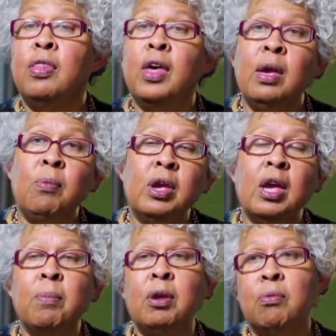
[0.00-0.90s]
They were
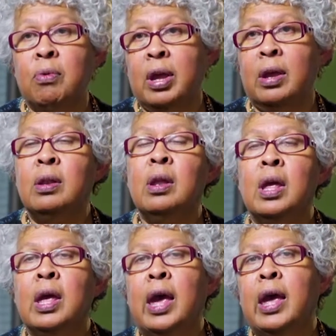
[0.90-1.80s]
coming around
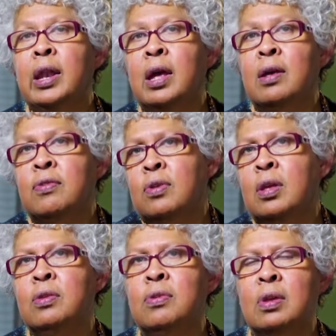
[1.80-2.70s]
and
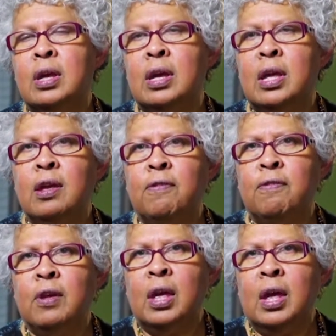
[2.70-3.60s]
asking uh,
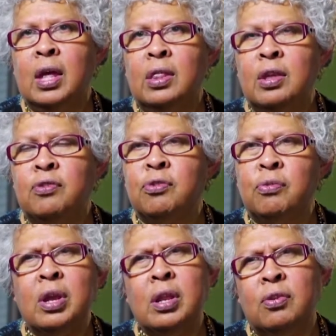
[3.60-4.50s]
if the
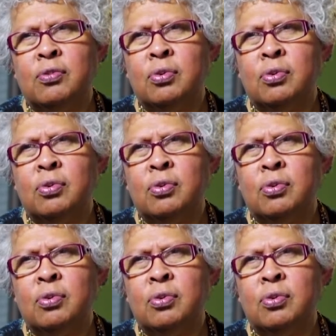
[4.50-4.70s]
screening